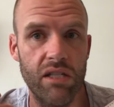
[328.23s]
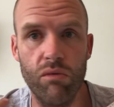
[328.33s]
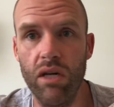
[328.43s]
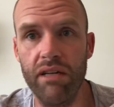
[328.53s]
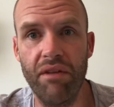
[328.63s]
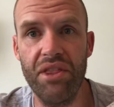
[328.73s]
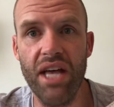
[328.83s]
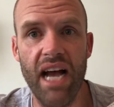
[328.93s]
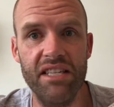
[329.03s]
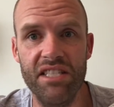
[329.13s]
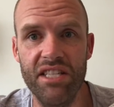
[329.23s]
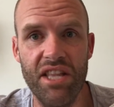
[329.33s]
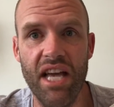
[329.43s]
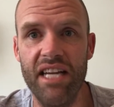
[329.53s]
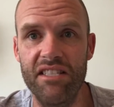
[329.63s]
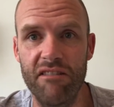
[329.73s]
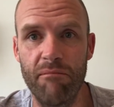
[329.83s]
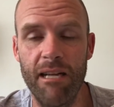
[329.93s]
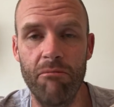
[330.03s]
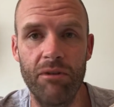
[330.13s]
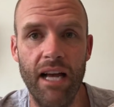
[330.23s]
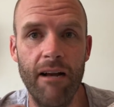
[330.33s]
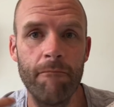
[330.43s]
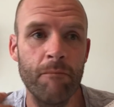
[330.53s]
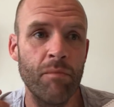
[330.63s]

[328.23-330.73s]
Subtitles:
It's worked for thousands and thousands of people now.